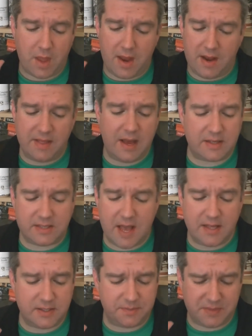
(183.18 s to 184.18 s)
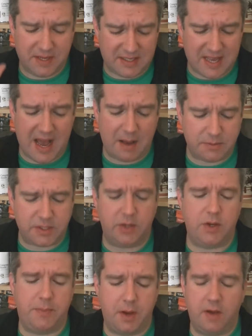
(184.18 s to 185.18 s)
And in that sense, it's
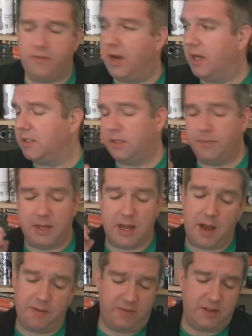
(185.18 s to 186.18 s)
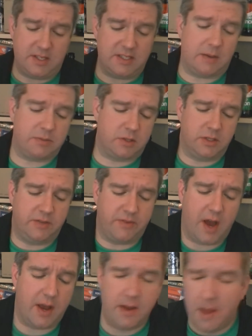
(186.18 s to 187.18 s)
absolutely perfect. I mean, I think this is absolutely
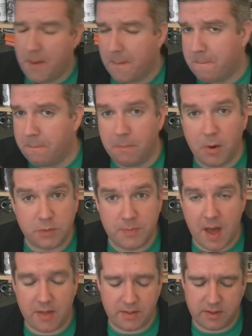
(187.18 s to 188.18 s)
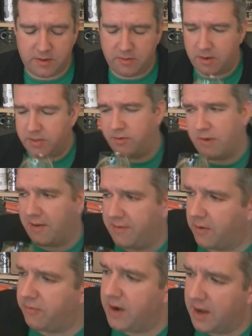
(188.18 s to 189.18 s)
divine. Much better than the draft
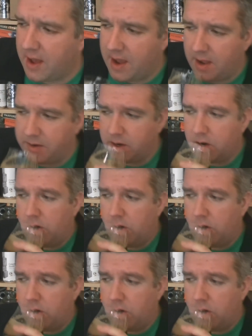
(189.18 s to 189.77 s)
offering that